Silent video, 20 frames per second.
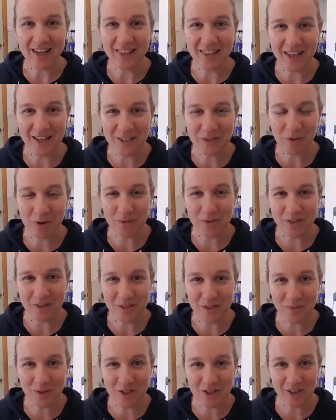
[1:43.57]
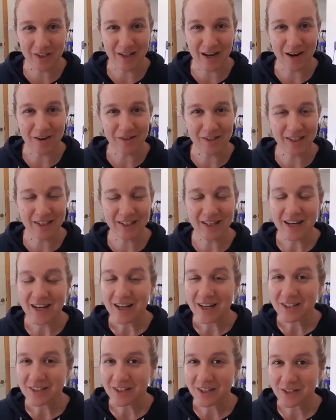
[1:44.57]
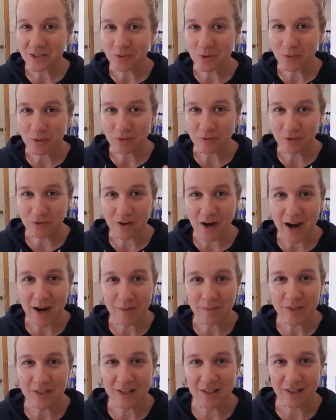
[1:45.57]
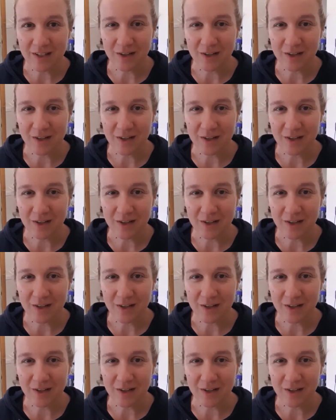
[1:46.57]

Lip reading: that's what was on special at Aldi. So that's what we've grabbed.